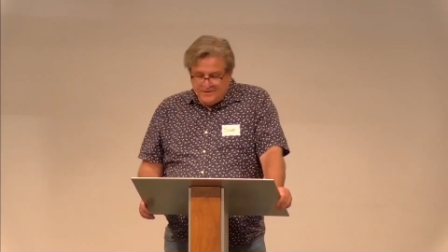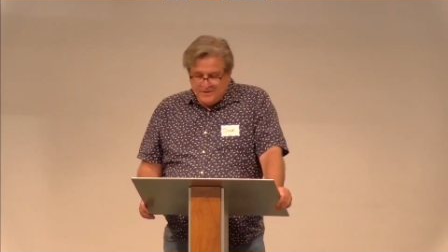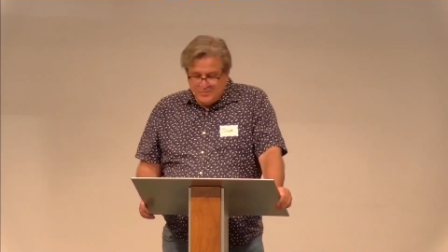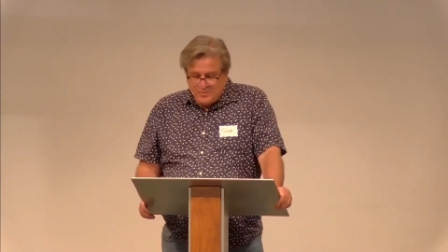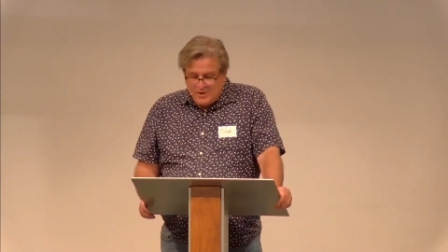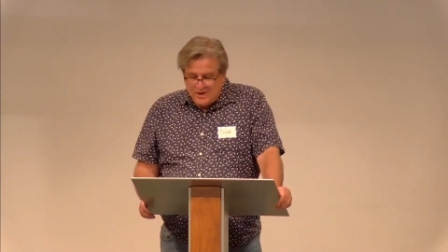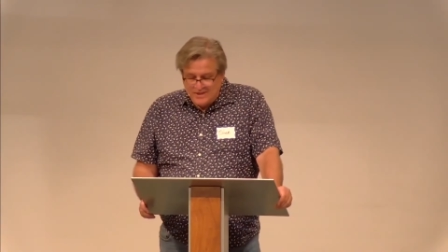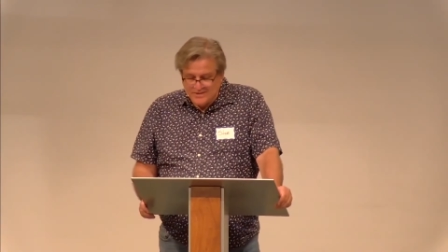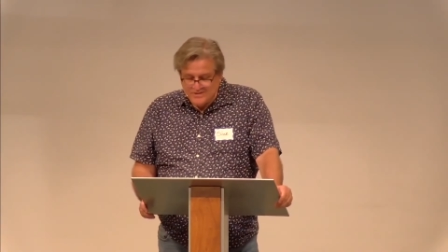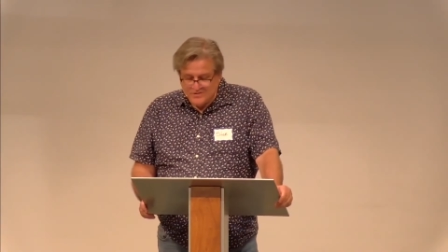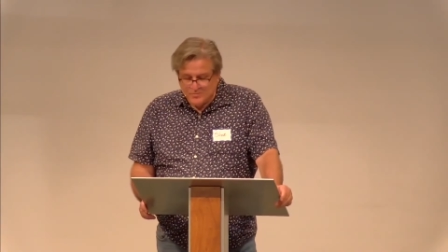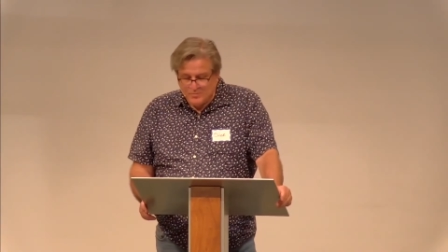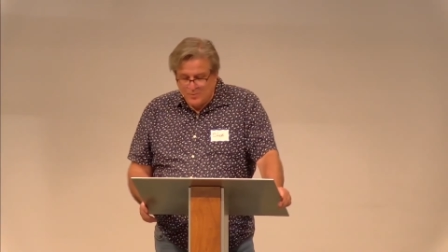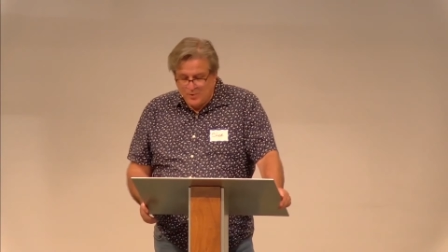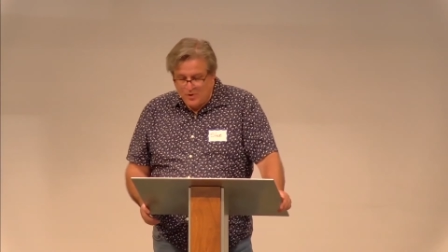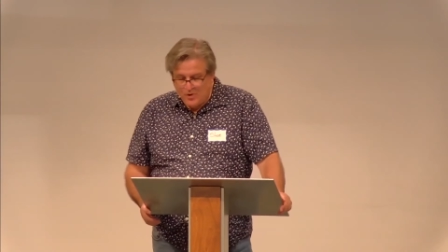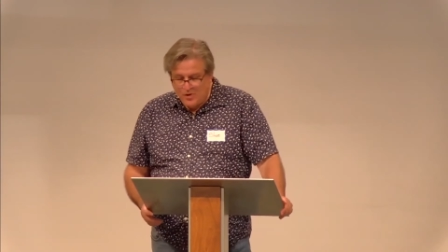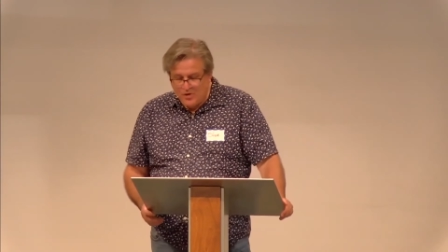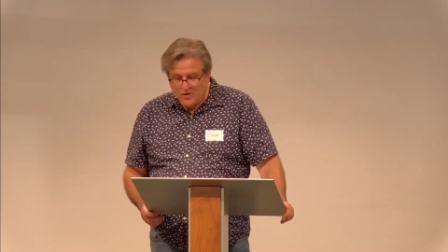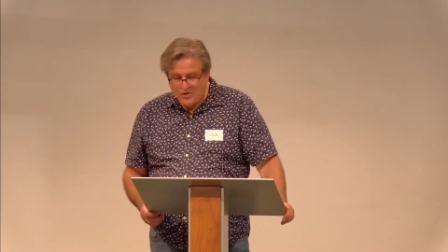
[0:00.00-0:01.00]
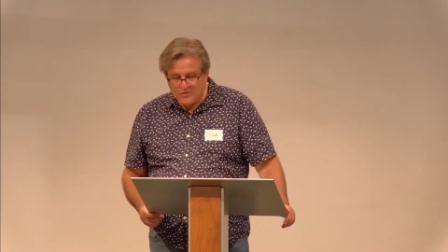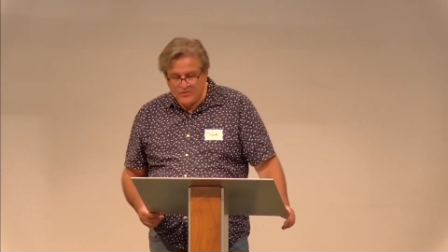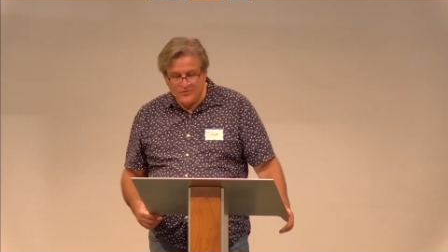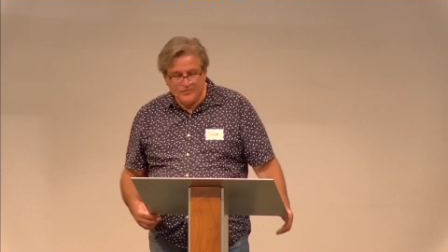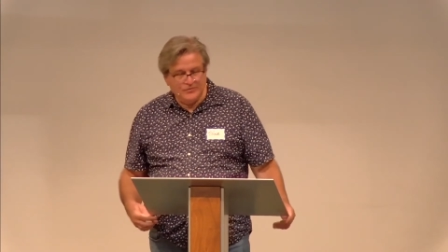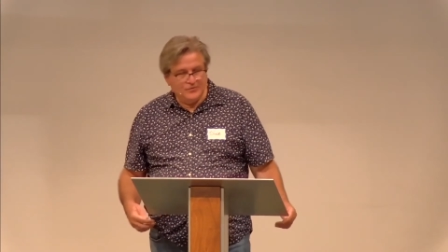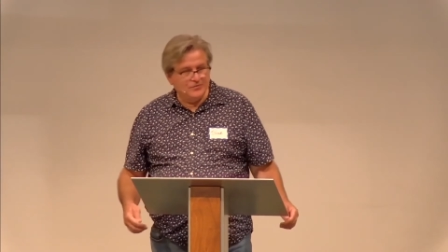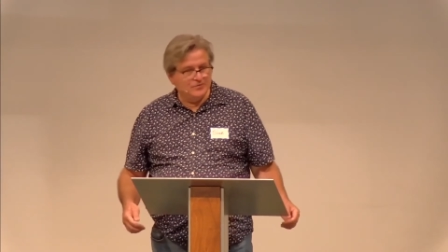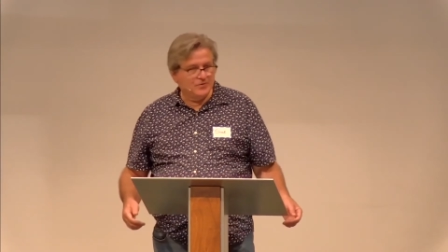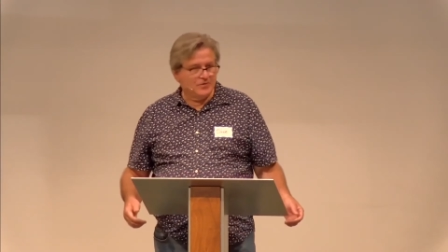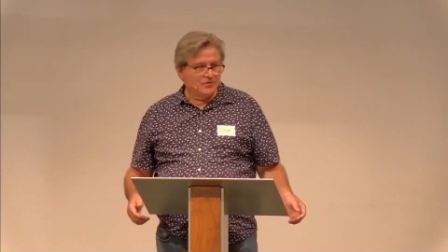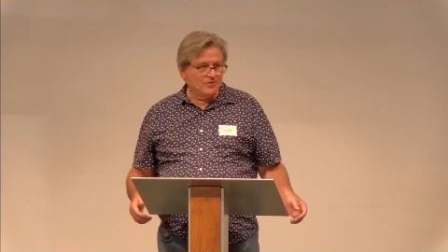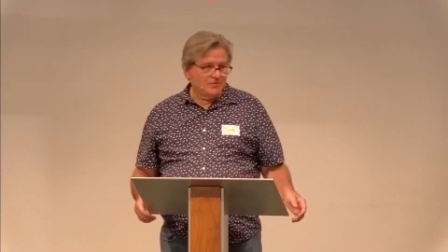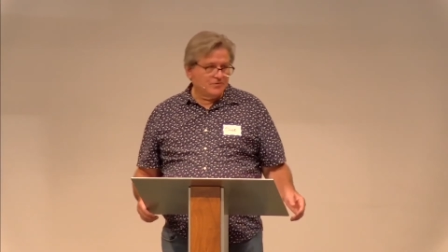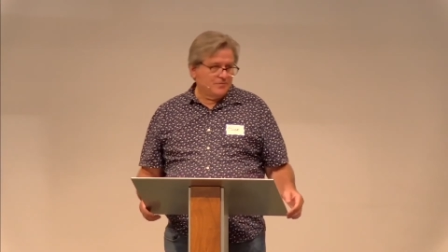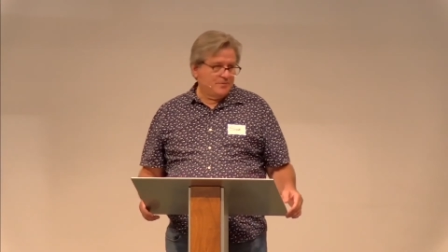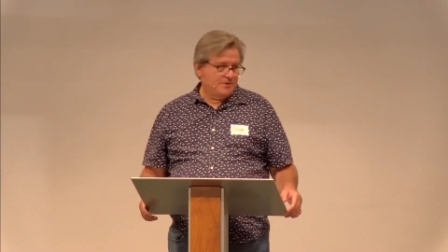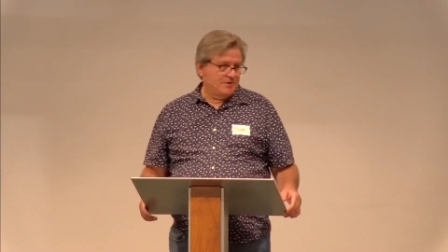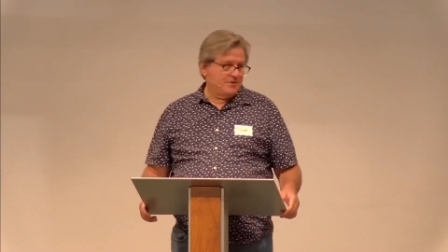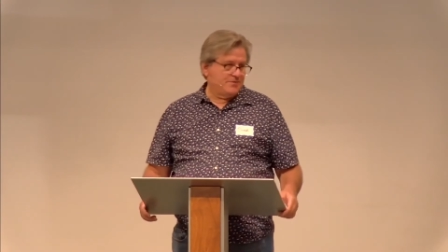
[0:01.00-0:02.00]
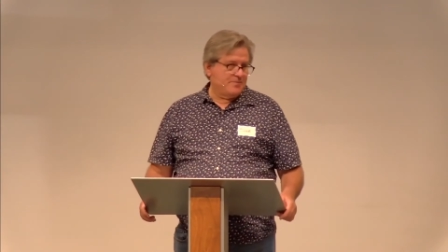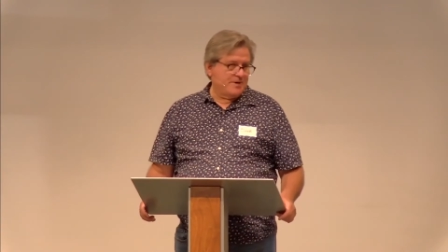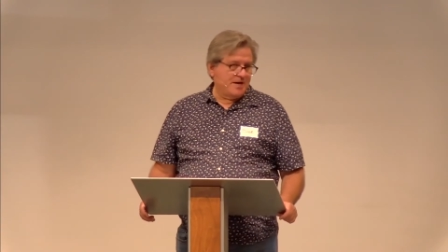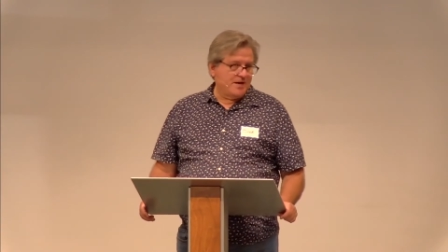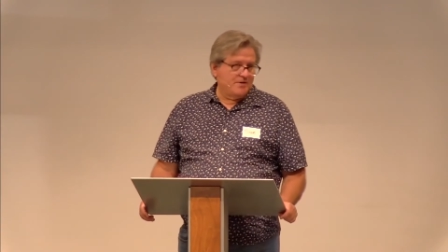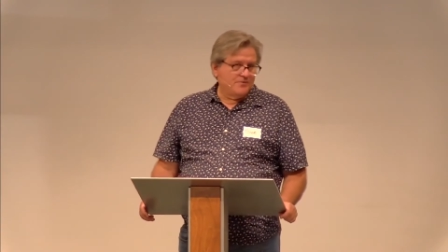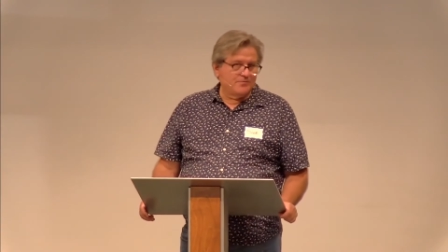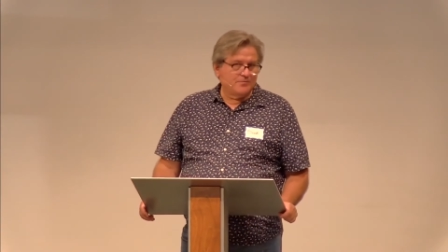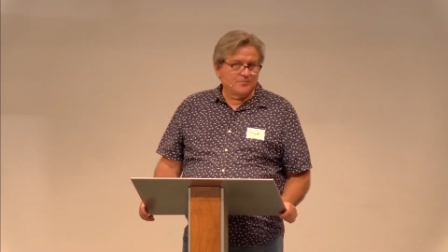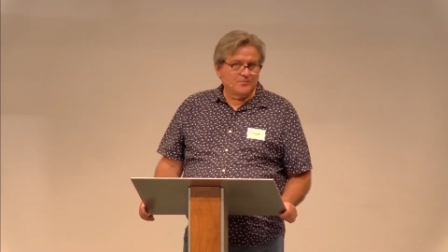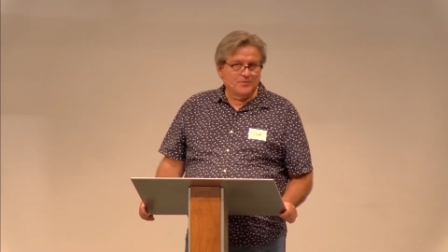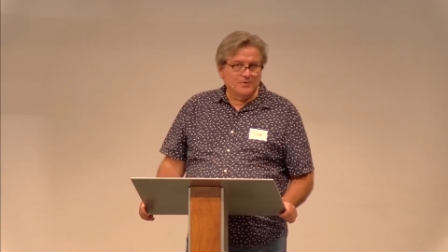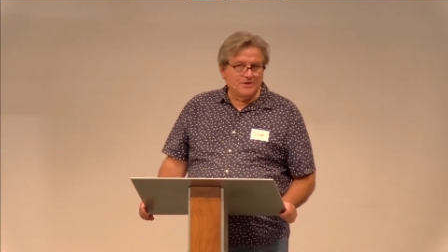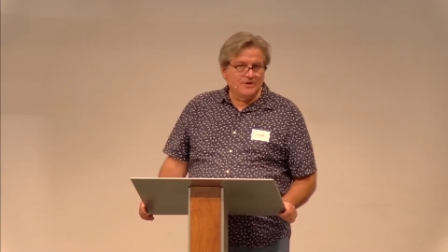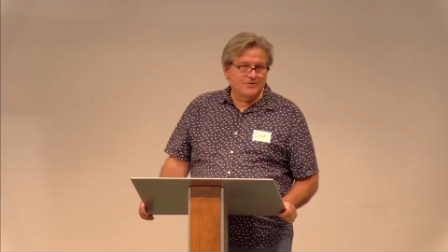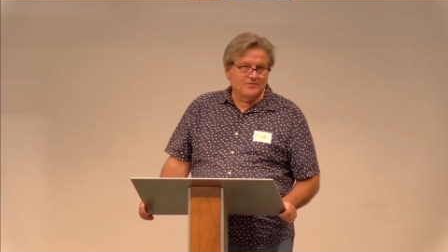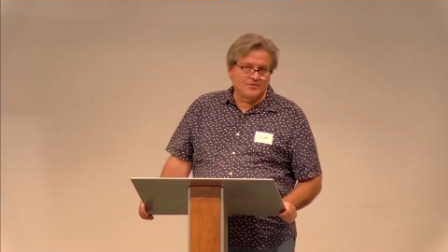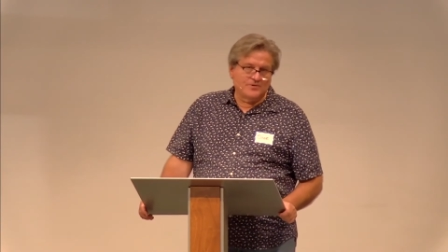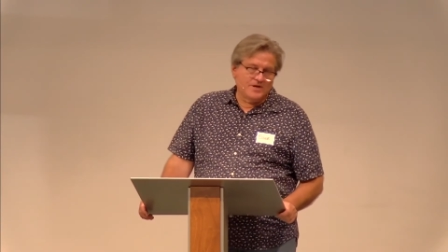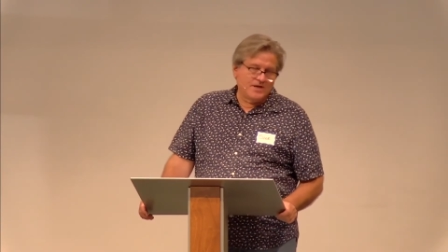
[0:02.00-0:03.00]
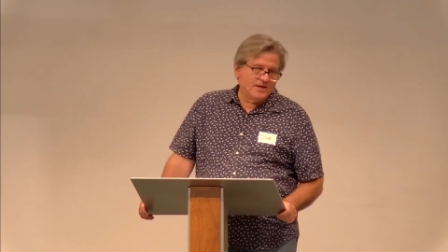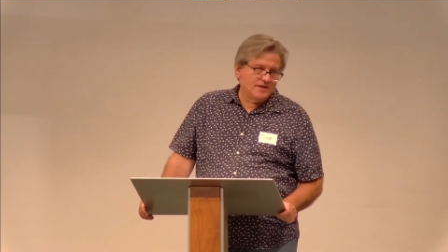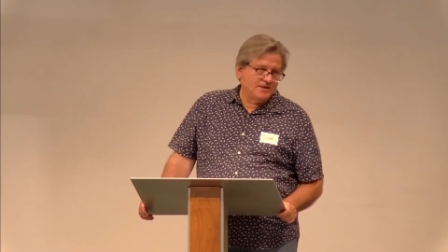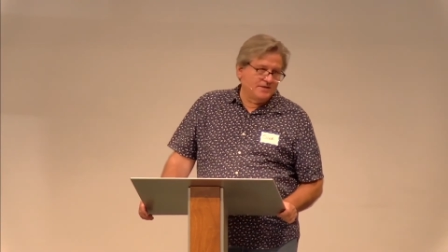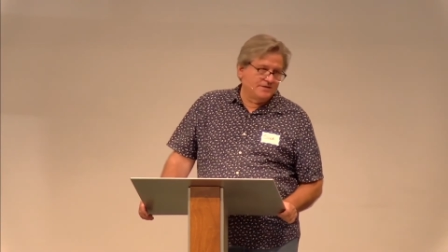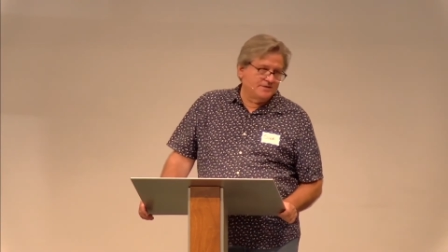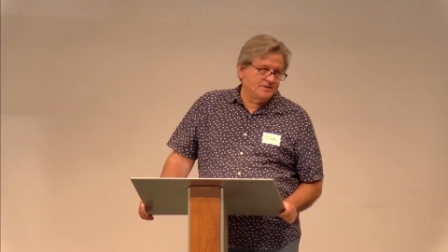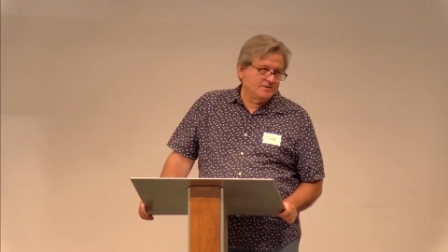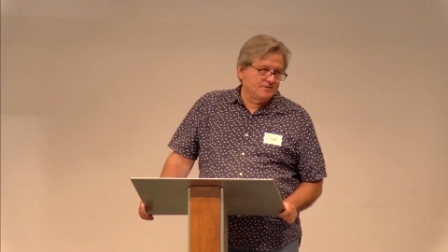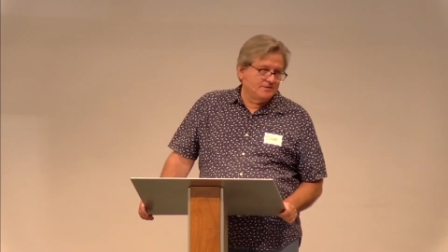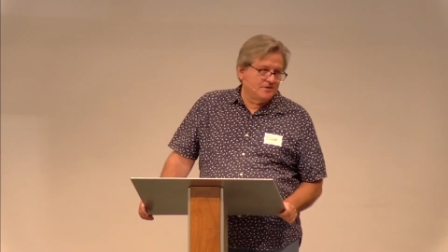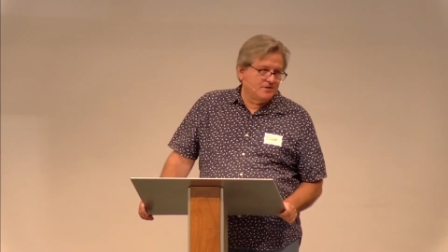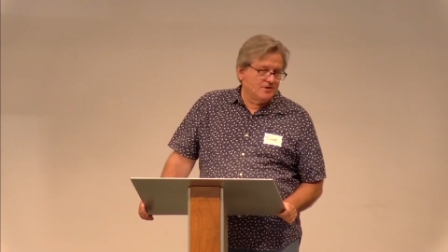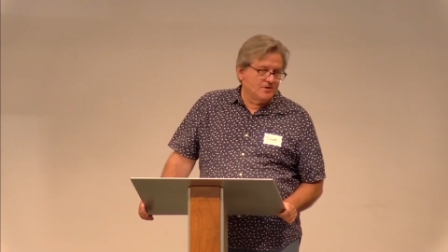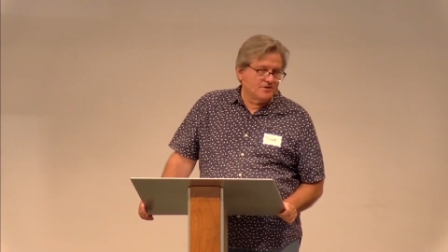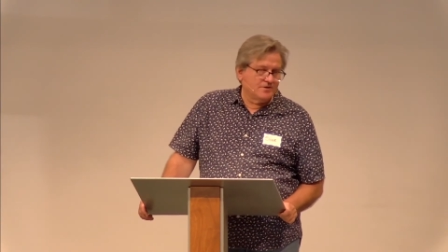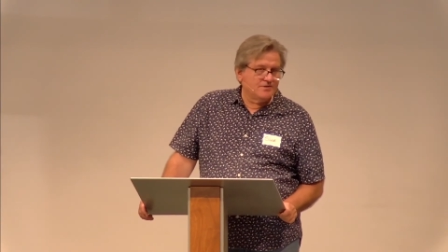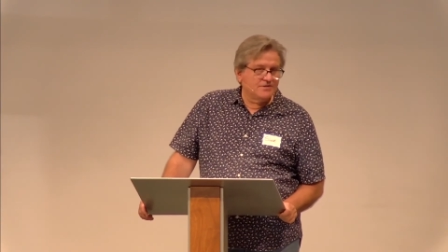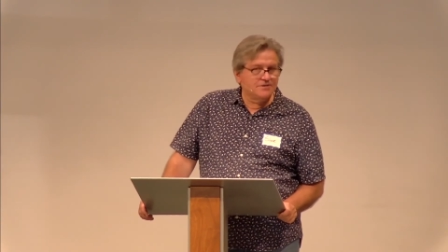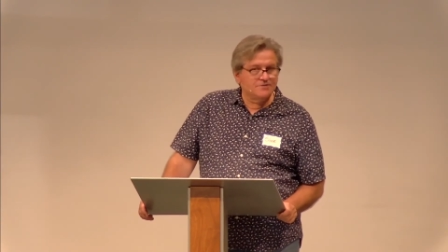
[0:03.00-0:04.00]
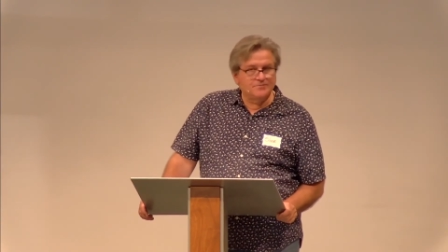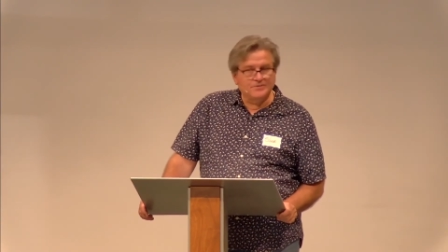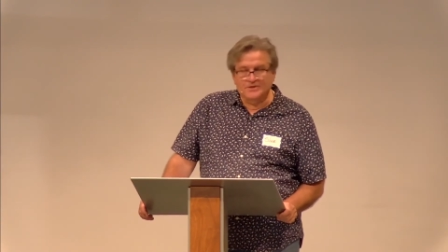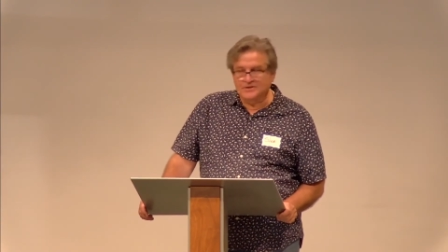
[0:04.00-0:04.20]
The Apostle Paul, who knew a little bit about recreating hearts,